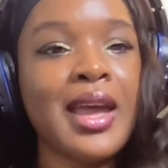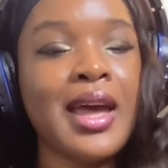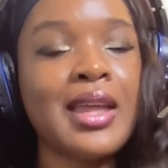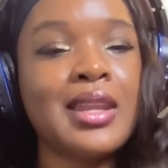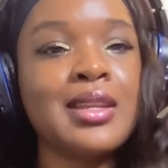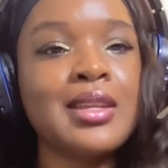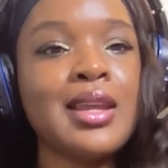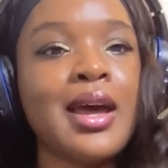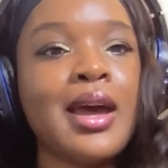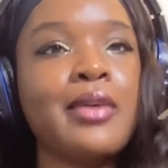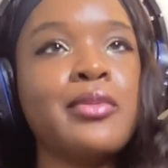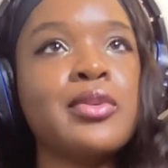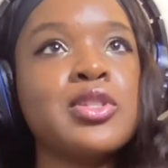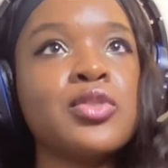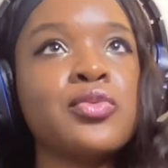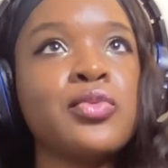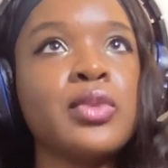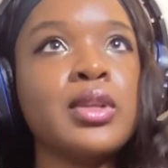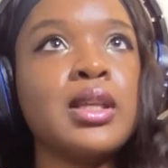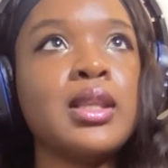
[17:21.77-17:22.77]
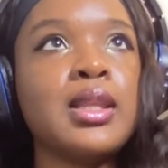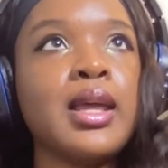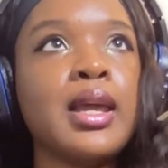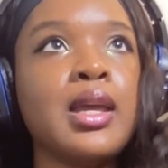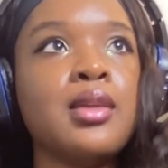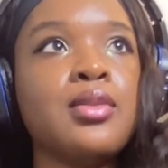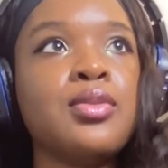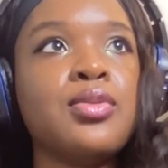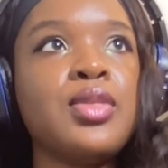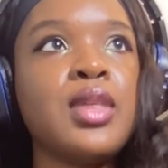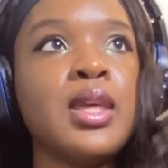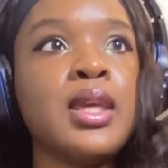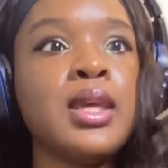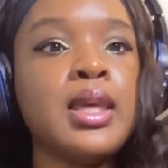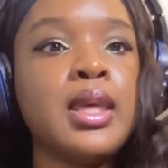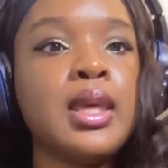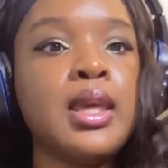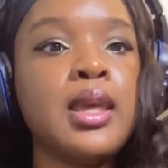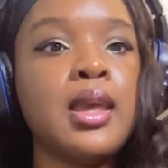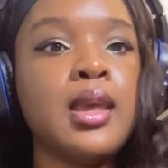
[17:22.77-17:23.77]
I wasn't really like
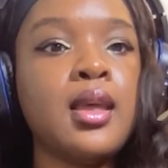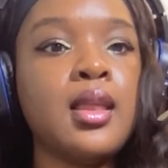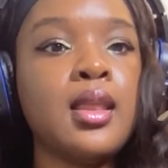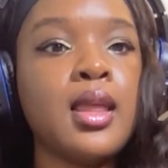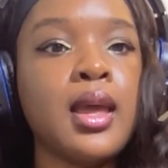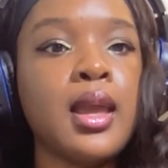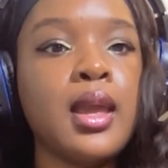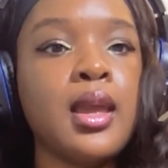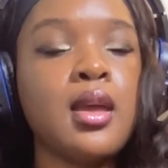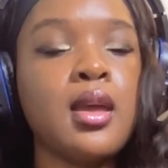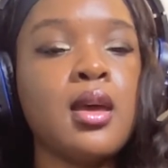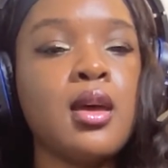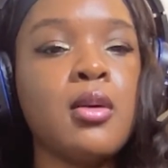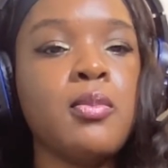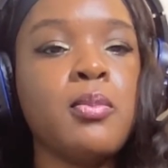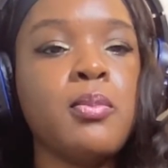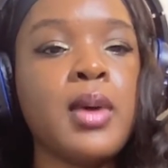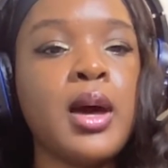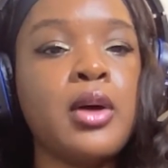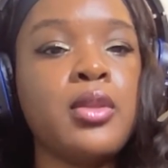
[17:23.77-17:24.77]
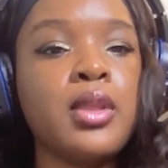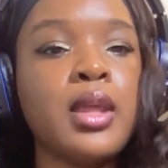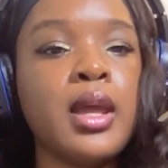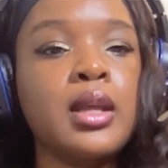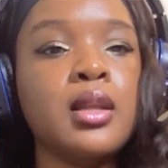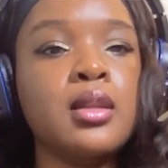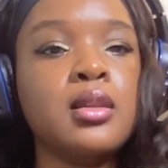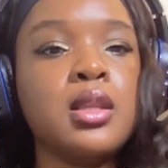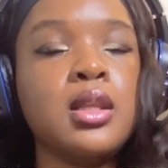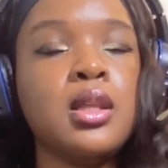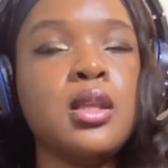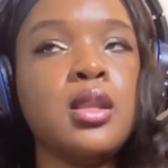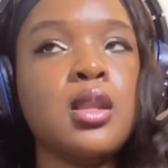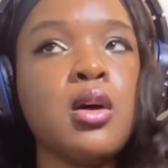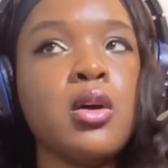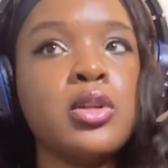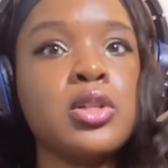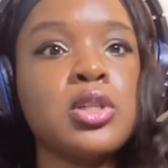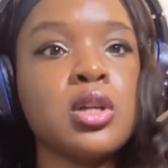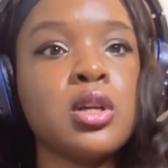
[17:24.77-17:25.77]
thinking like about like the
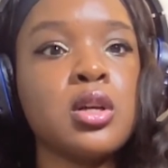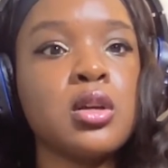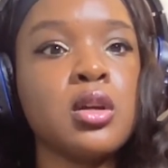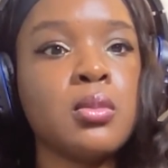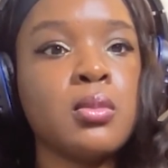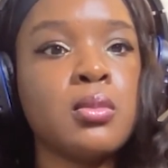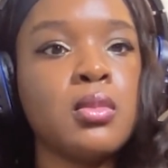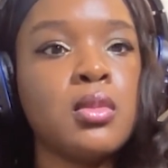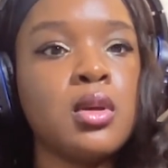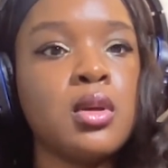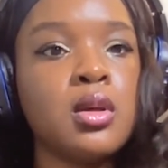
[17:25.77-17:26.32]
long term